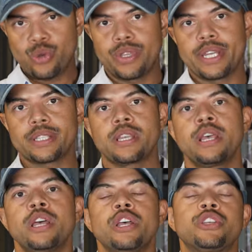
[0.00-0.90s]
to this.
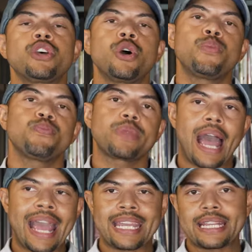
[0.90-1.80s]
So
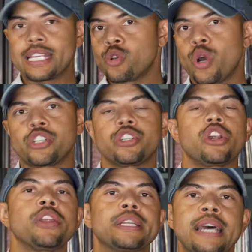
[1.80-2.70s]
I get this question
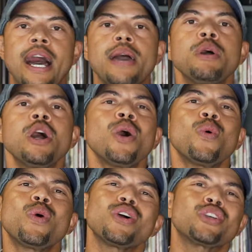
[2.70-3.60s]
all the time.
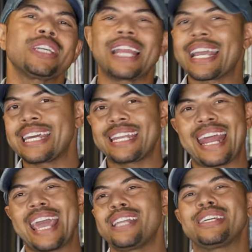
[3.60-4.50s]
Well, should I get an
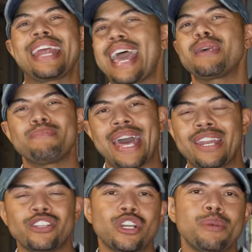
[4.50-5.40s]
agent and a
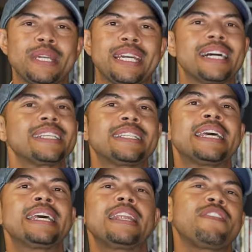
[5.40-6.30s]
manager? Because
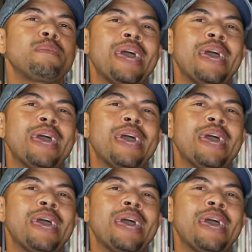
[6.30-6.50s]
then if I'm